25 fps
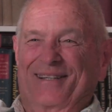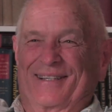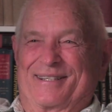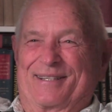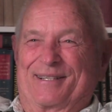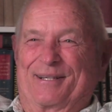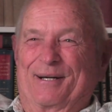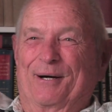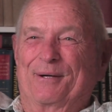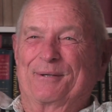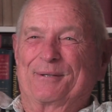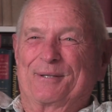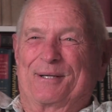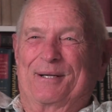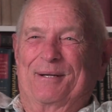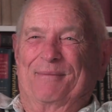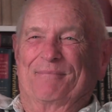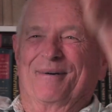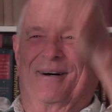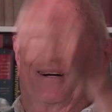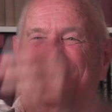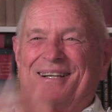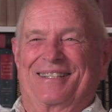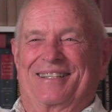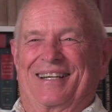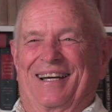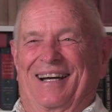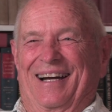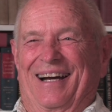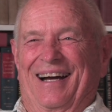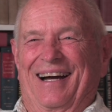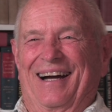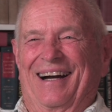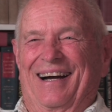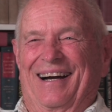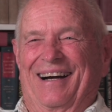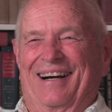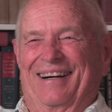just goes so much
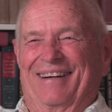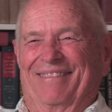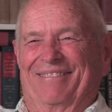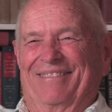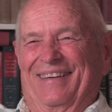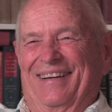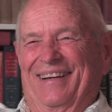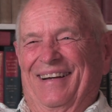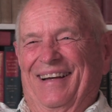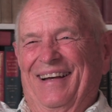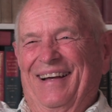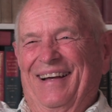higher.